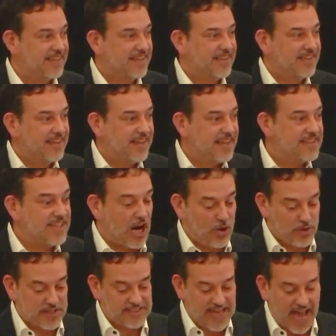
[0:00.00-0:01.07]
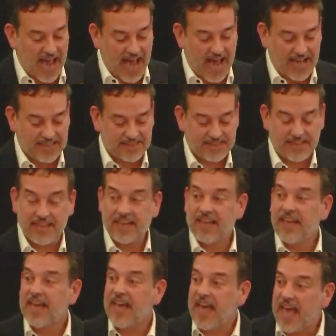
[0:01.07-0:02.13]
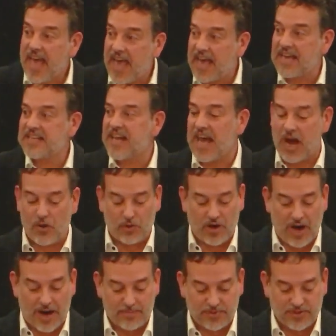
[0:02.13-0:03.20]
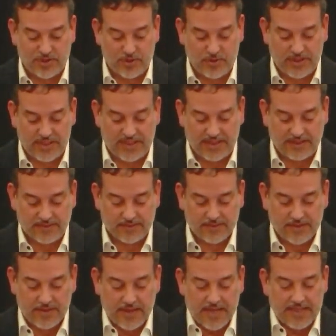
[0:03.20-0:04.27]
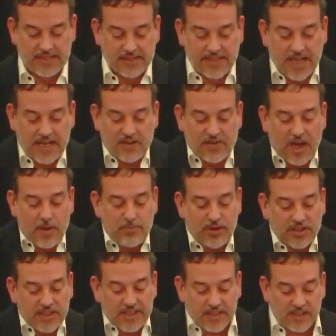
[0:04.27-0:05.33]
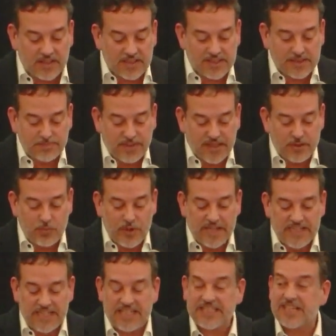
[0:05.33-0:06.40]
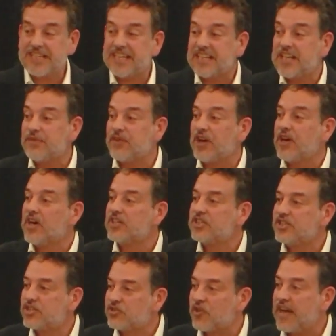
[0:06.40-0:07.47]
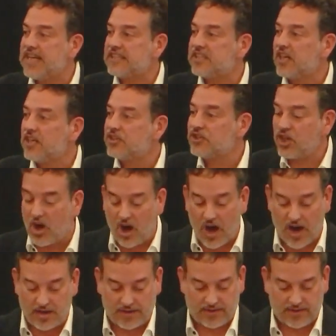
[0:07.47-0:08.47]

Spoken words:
is our task and our opportunity. Instead of political spin, we need to deliver straight talk.